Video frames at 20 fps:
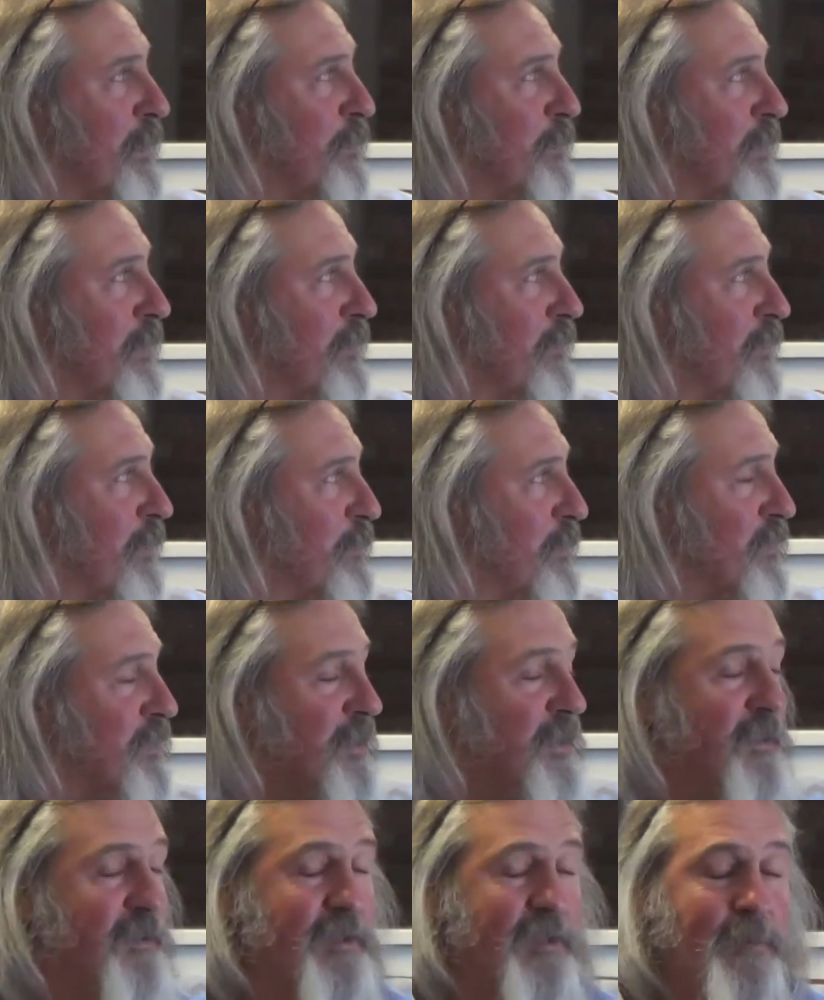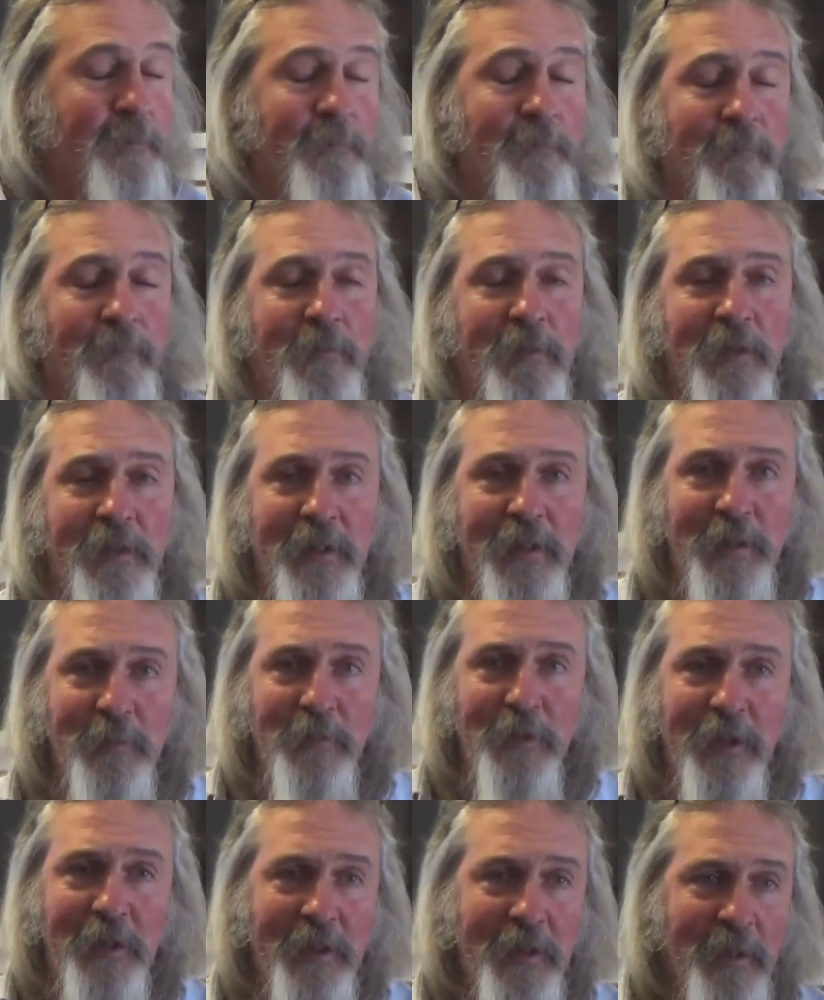I believe I'm a citizen. You're damn
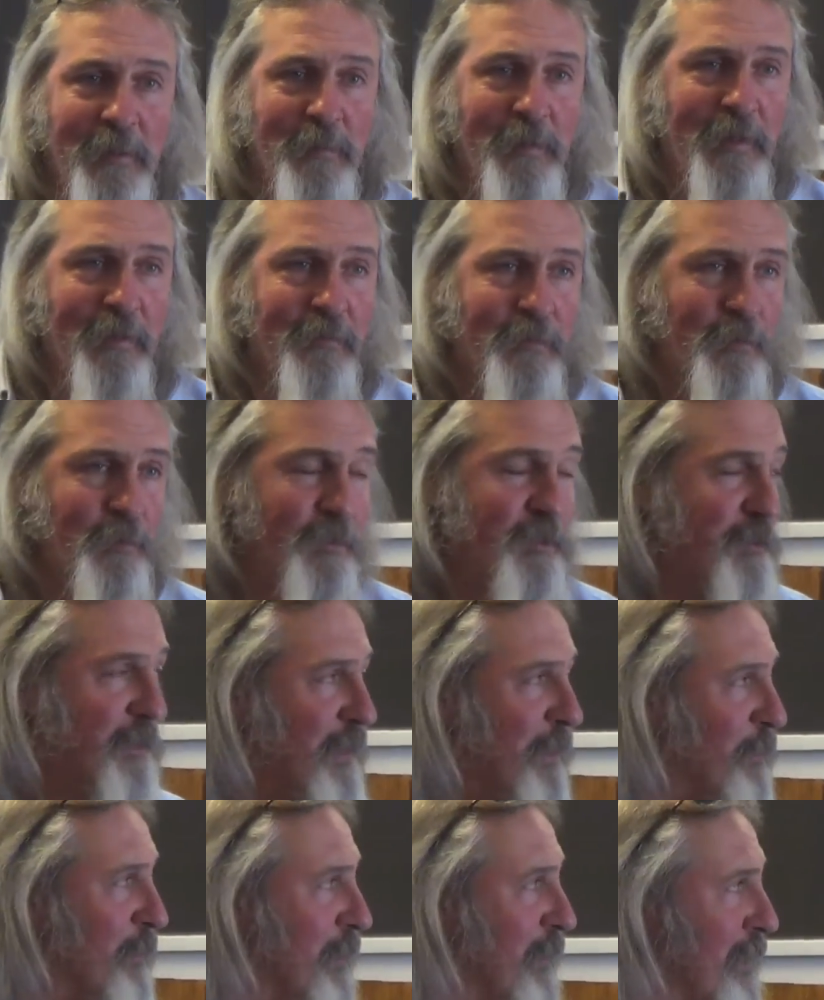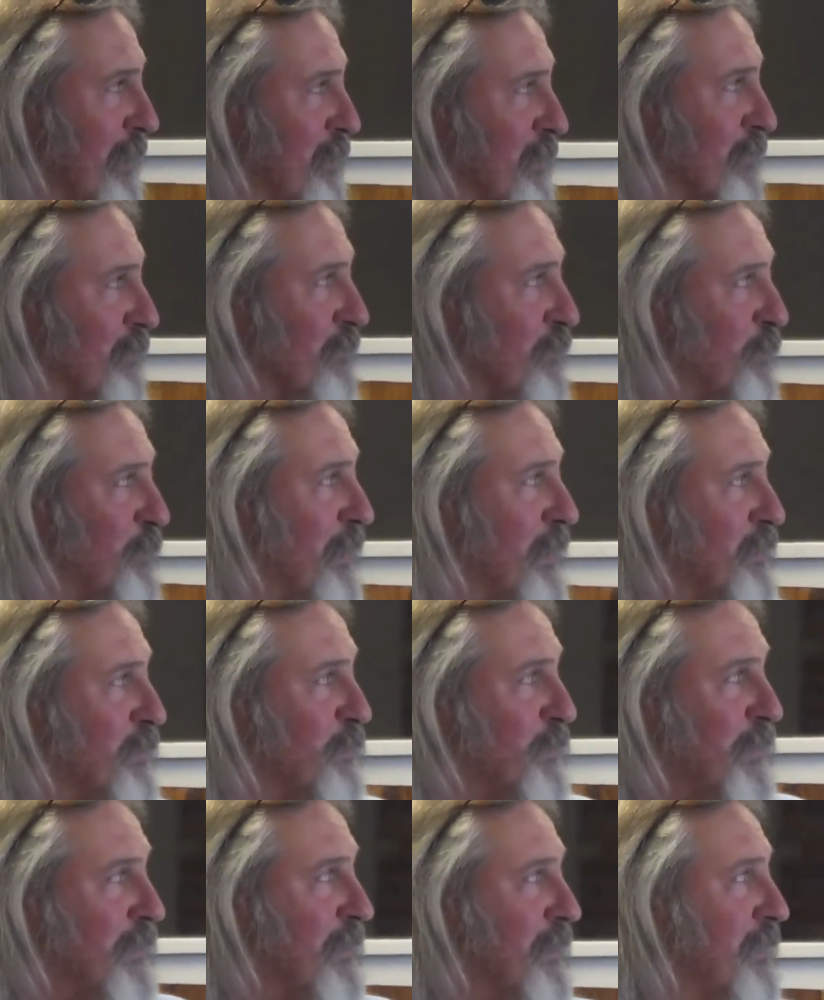right, I have duties and obligations,
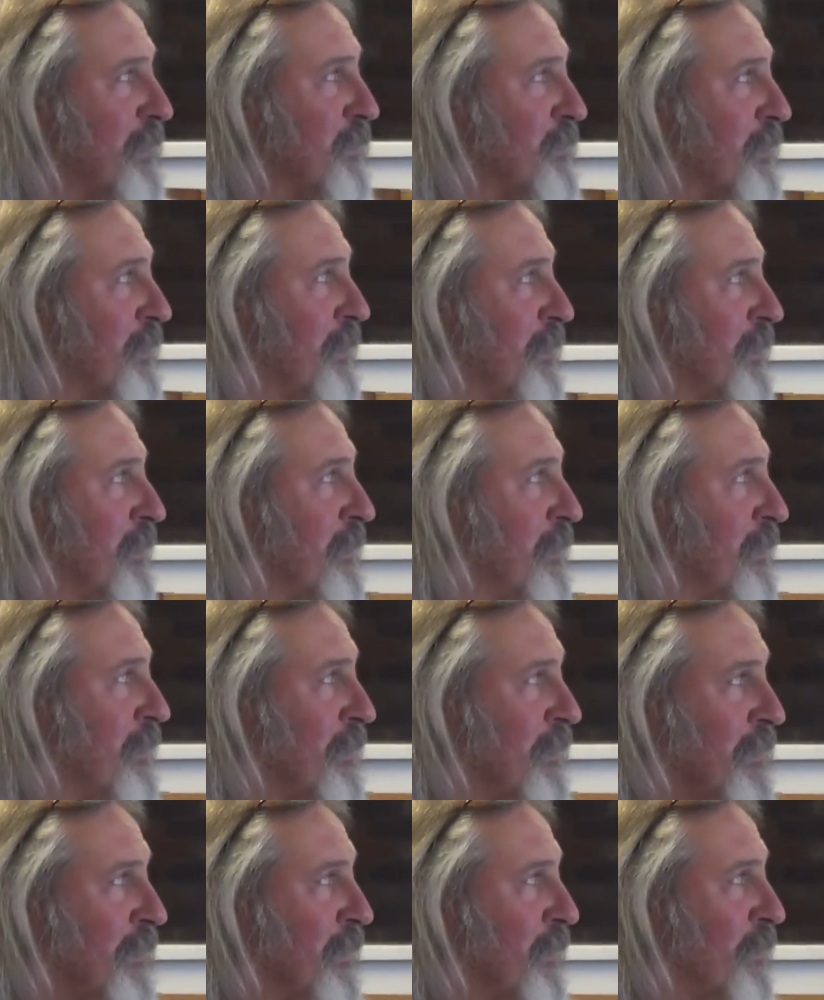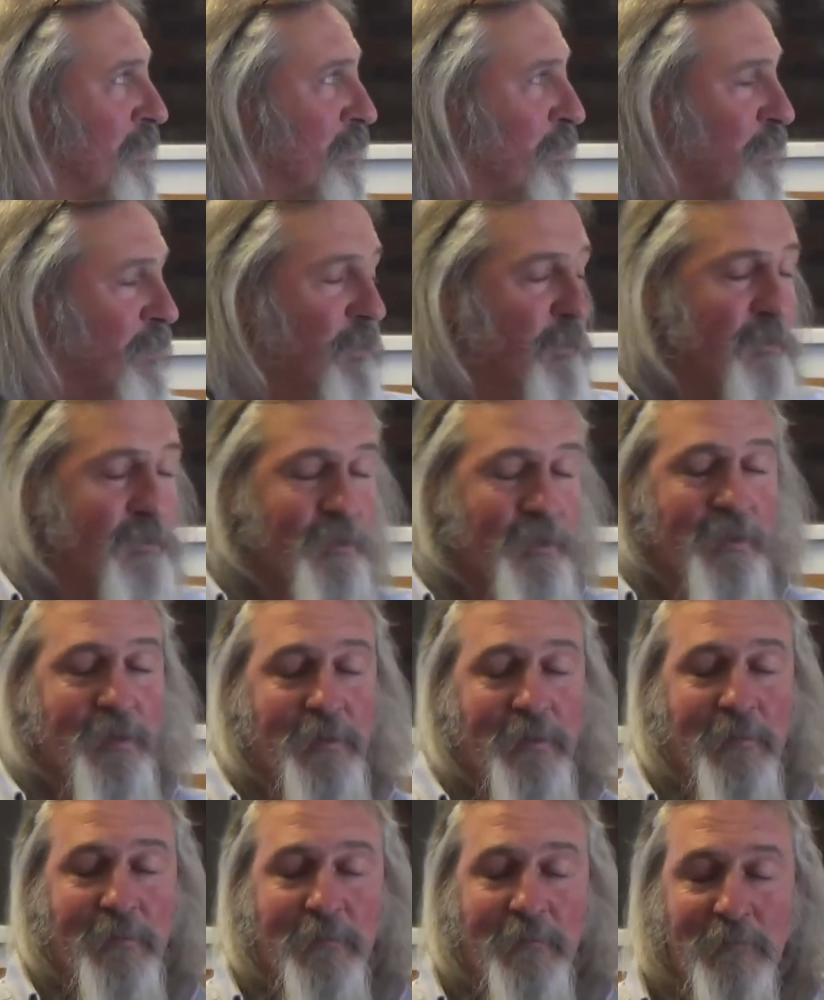responsibilities to those
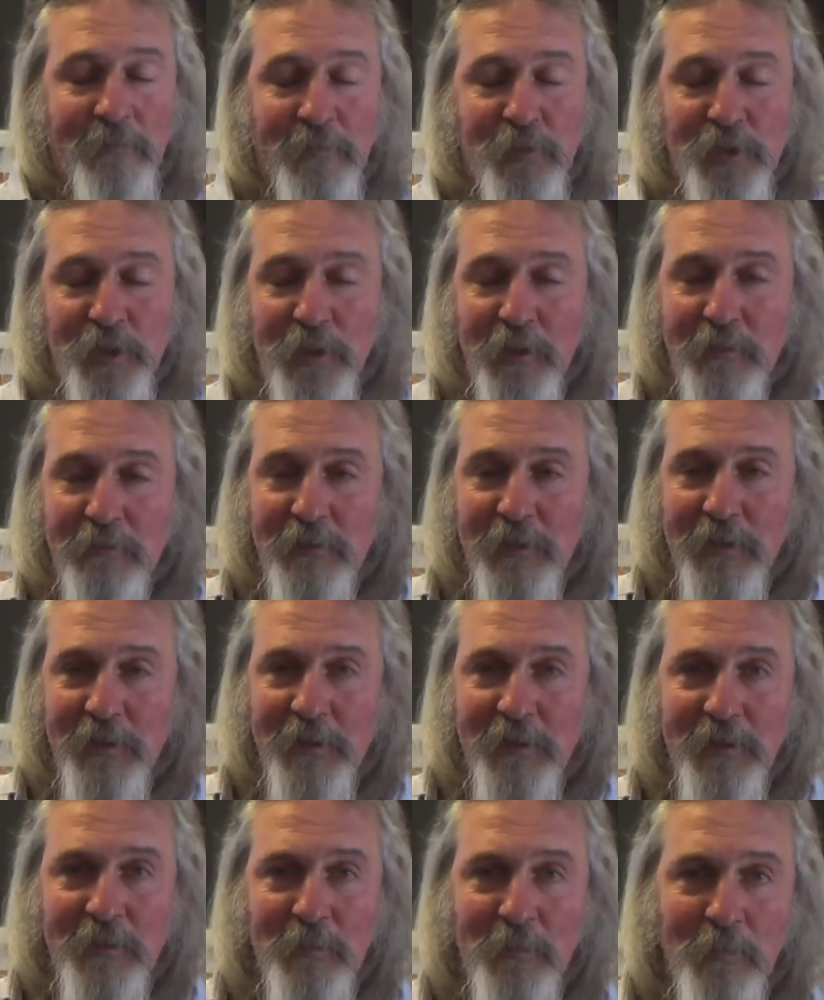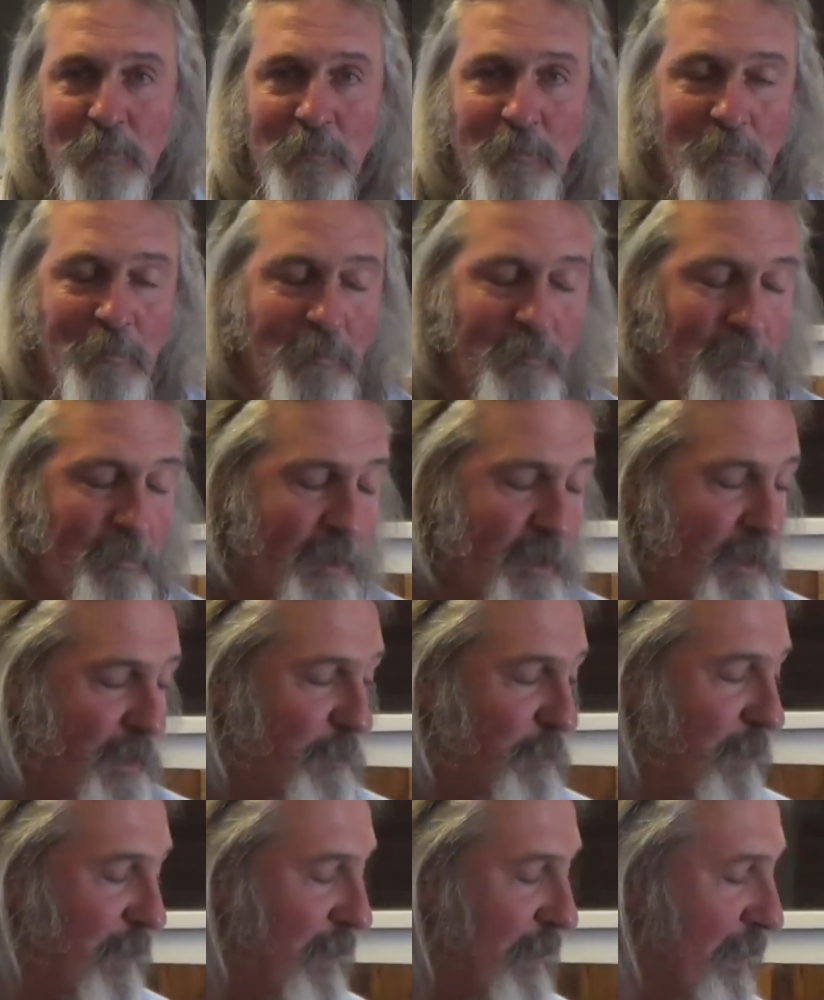children,
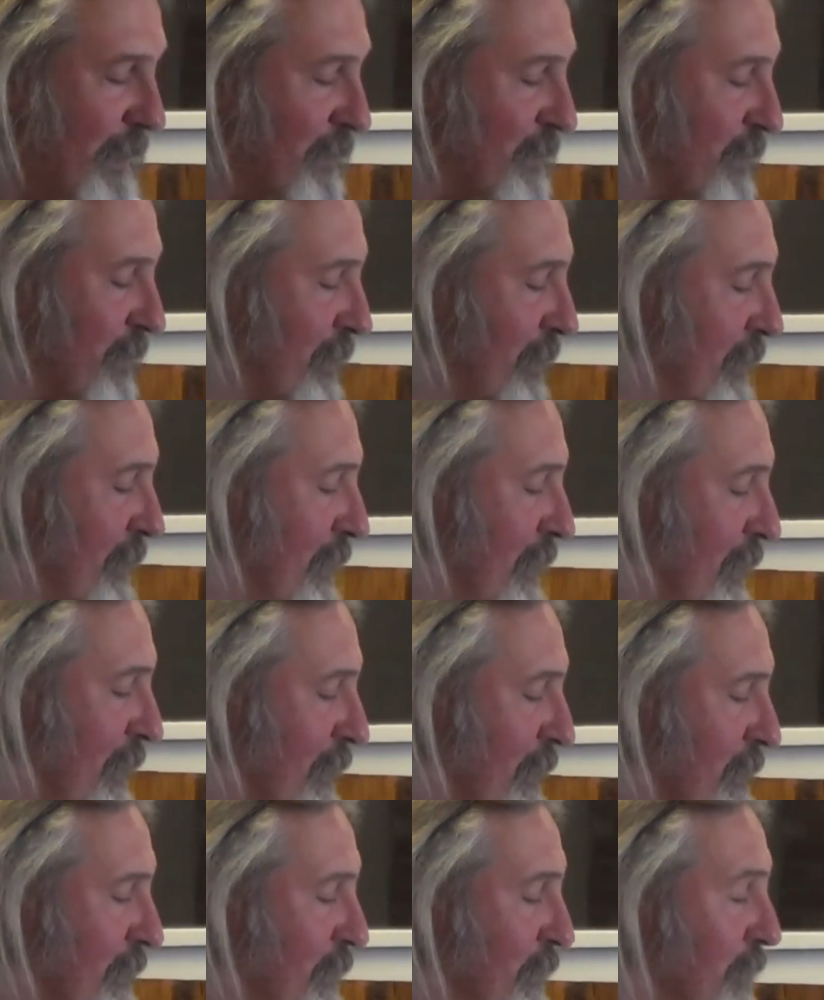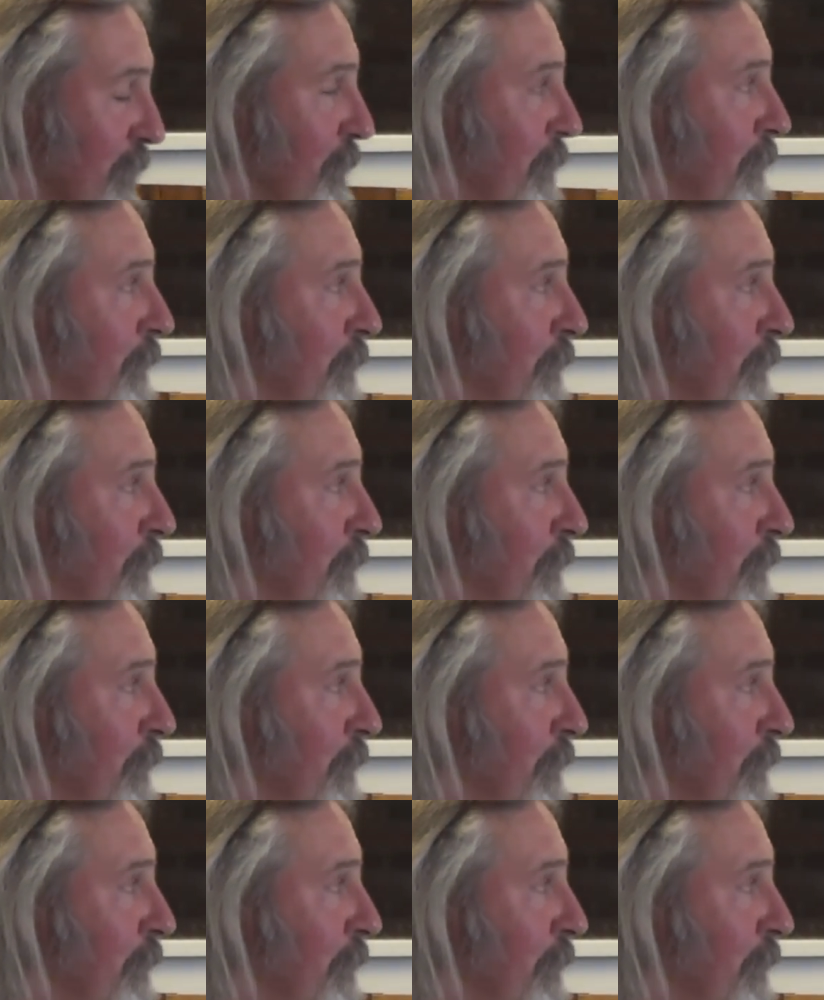mom, aunts, uncles.